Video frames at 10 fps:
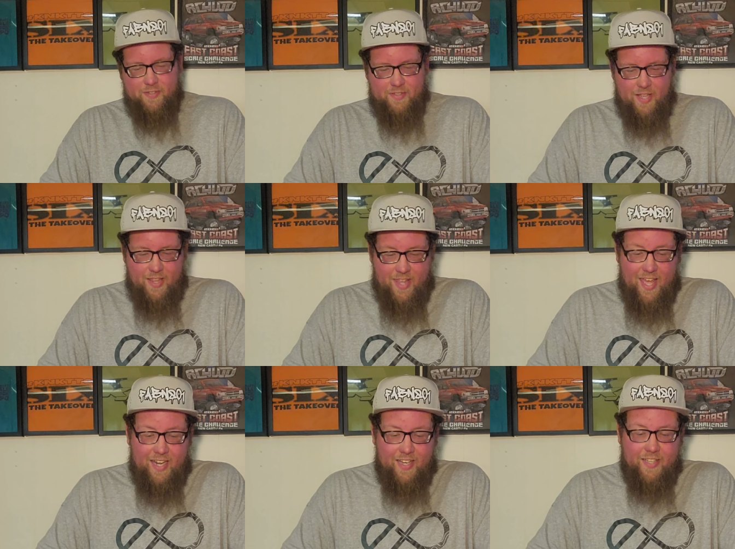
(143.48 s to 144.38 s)
And
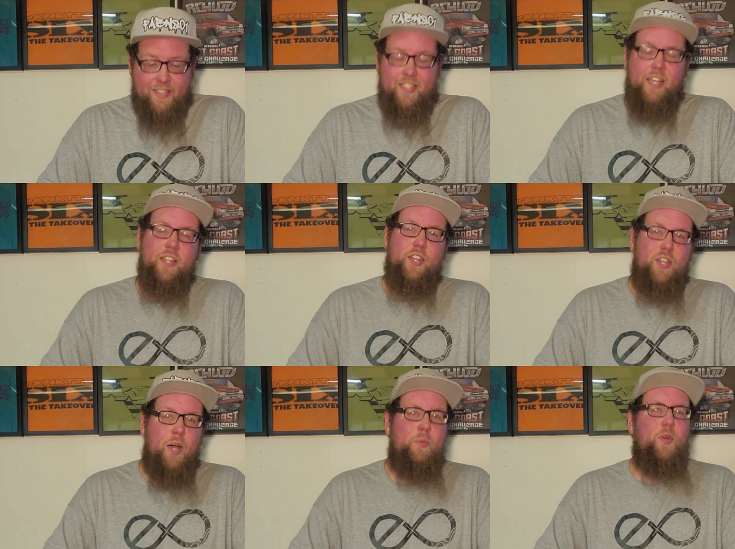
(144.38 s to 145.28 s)
that is the
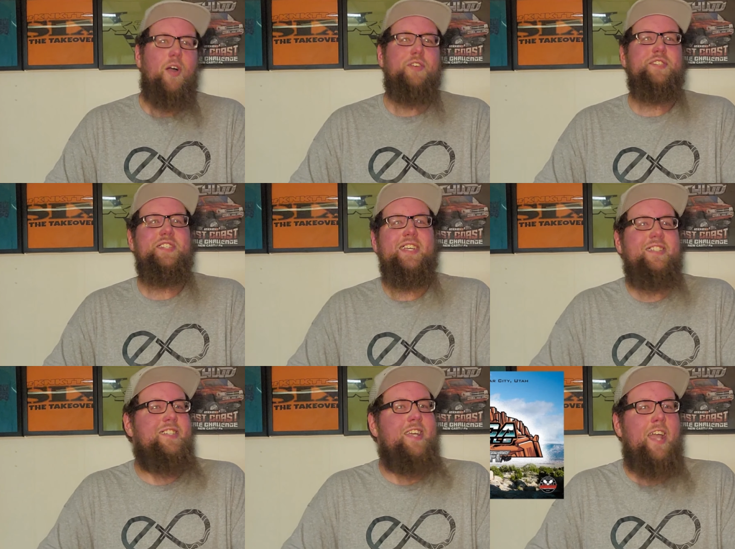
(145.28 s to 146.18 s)

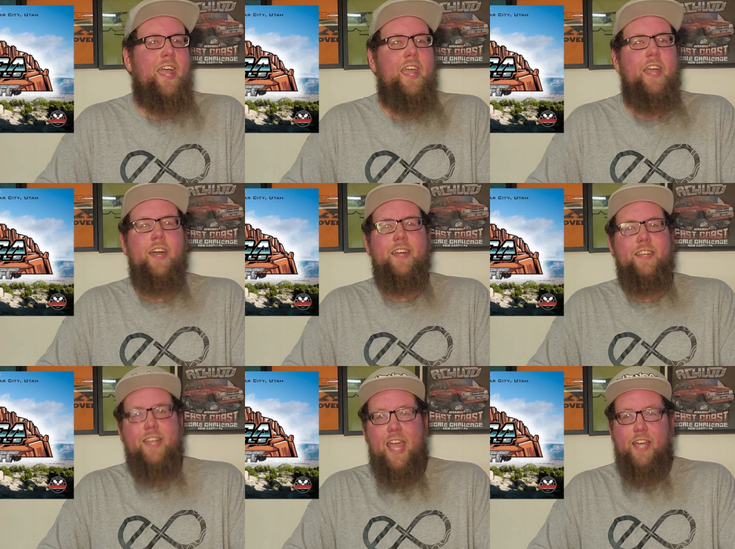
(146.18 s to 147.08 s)
WRCCA
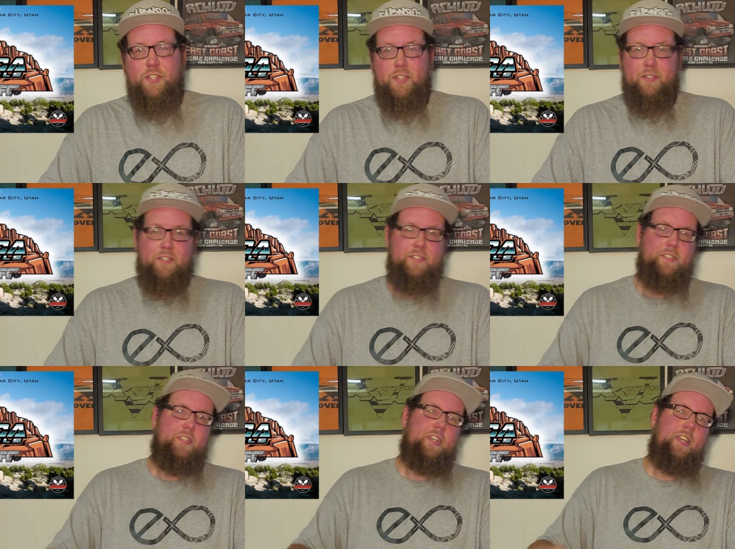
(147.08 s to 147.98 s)
Nationals.
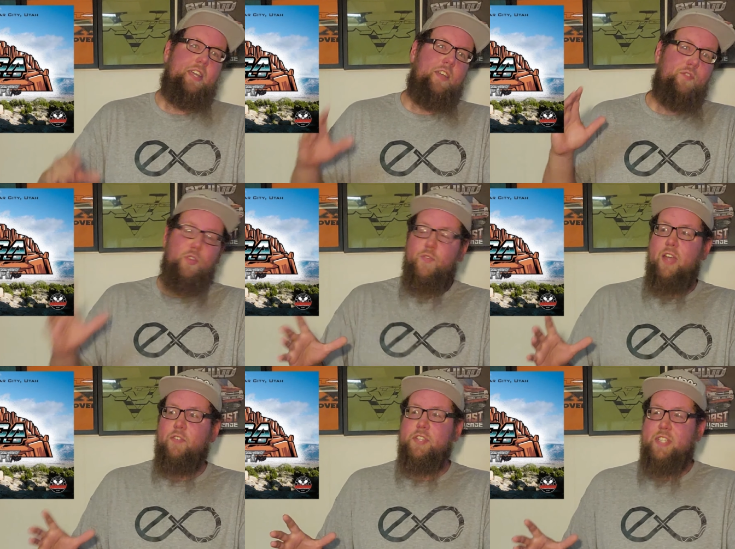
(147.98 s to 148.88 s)
If you've
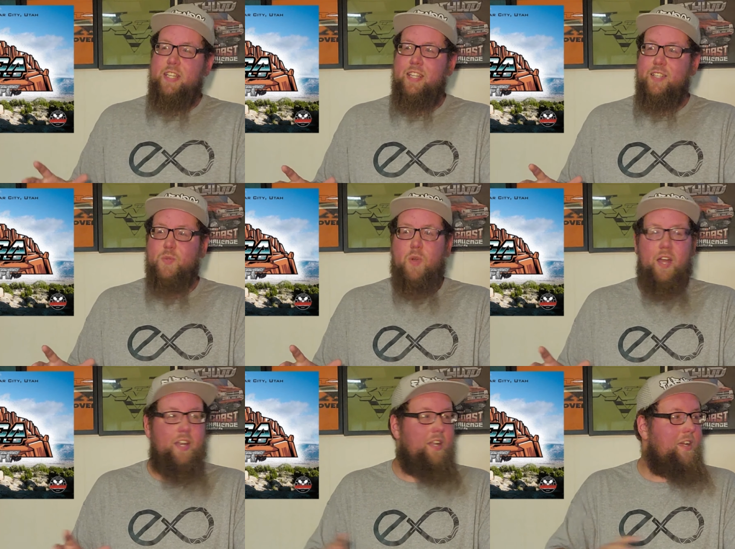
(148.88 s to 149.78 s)
never seen these
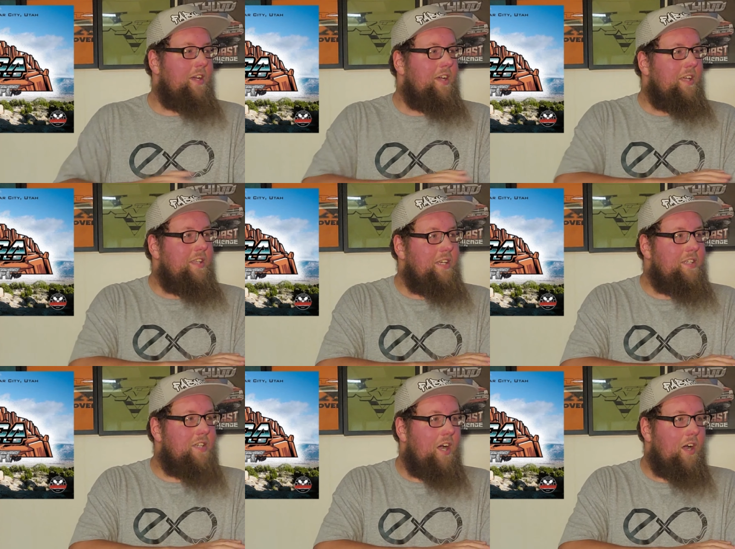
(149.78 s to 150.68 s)
run, these
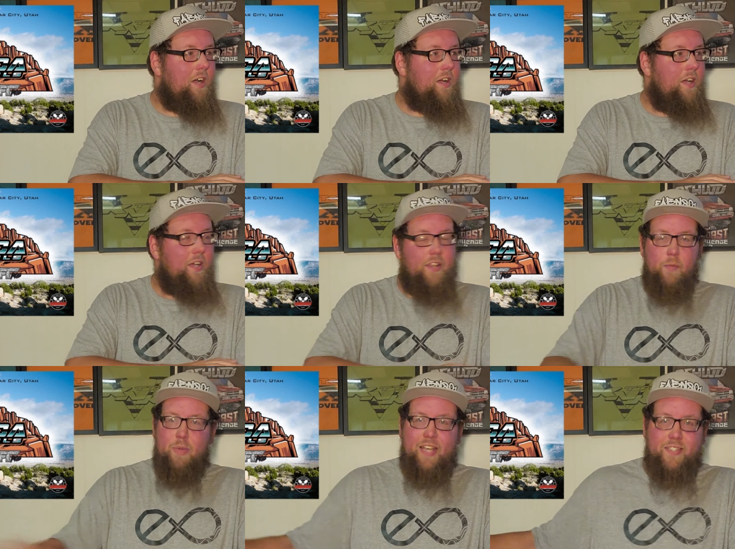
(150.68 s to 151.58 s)
are the
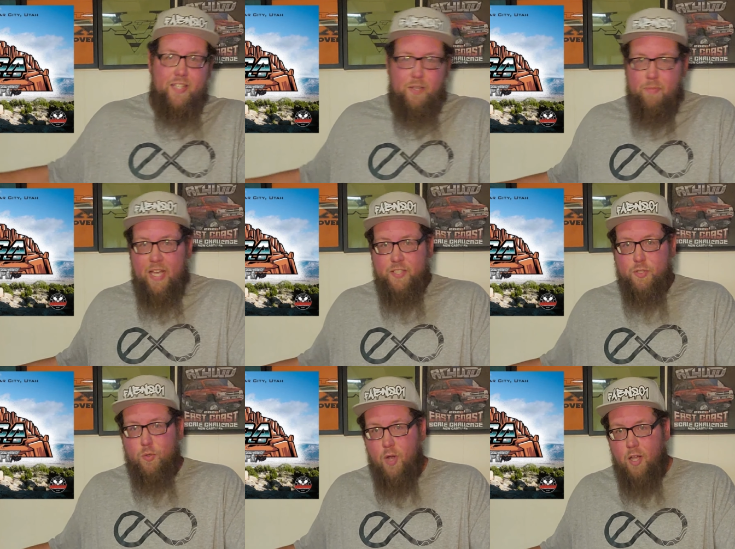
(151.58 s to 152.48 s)
best of the best
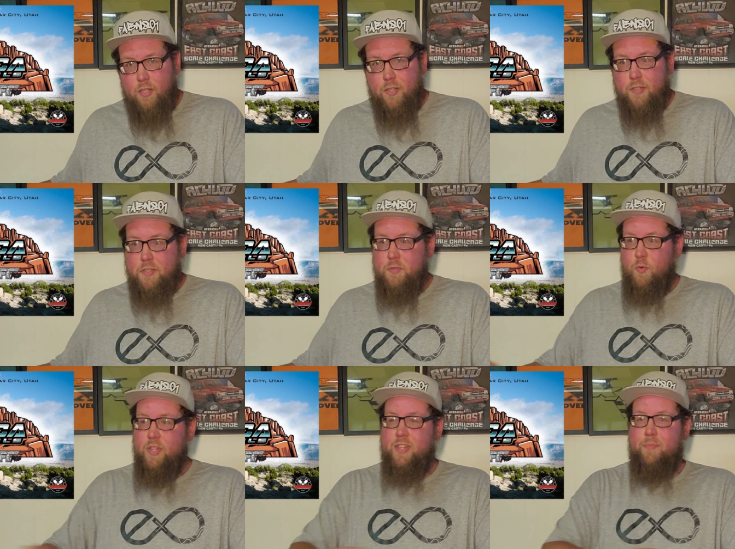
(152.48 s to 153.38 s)
crawlers
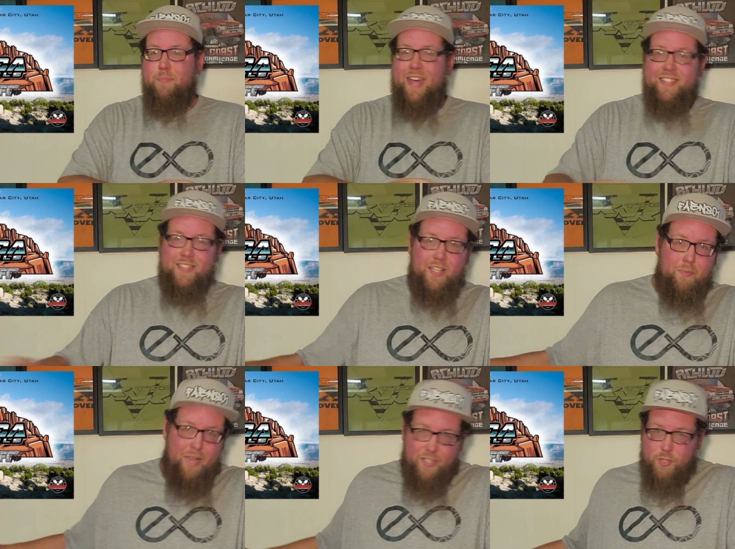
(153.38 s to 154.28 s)
with the best of the
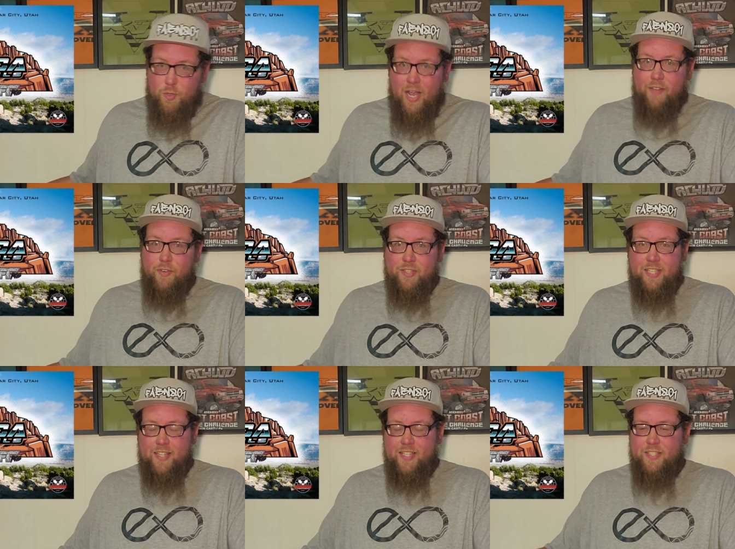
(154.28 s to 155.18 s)
best drivers
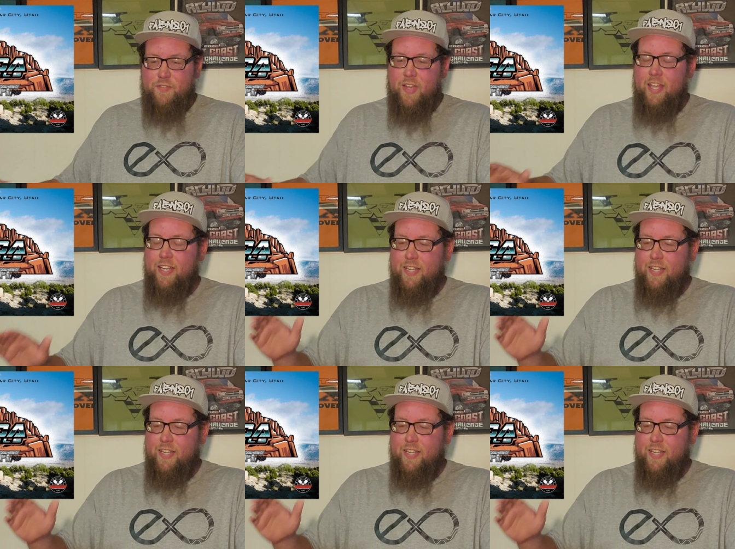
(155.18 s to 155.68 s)
at this event.